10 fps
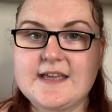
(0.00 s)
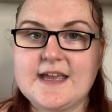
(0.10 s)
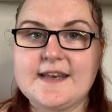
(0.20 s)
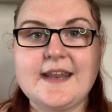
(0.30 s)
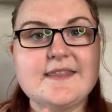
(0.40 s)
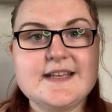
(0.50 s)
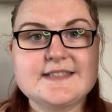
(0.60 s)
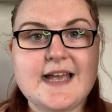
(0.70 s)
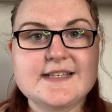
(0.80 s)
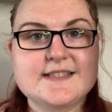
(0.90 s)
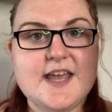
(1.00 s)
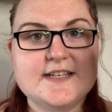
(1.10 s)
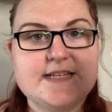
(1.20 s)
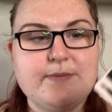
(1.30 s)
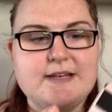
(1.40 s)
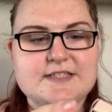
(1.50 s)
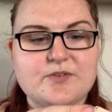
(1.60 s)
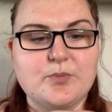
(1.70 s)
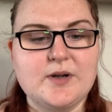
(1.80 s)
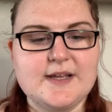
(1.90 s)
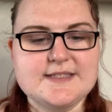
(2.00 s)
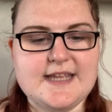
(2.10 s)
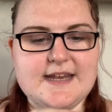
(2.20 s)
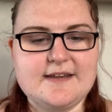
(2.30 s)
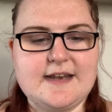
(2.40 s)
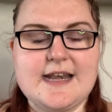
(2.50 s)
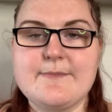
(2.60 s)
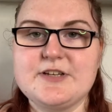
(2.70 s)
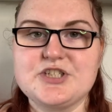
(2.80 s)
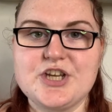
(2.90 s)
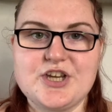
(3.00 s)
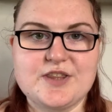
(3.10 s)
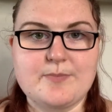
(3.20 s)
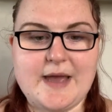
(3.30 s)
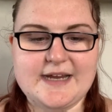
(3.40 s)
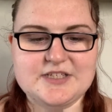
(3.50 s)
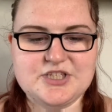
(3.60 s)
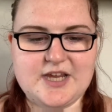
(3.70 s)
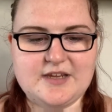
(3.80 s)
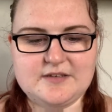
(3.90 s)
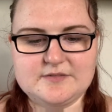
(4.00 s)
Now, this has 30 milliliters of product in. Let me show you the packaging.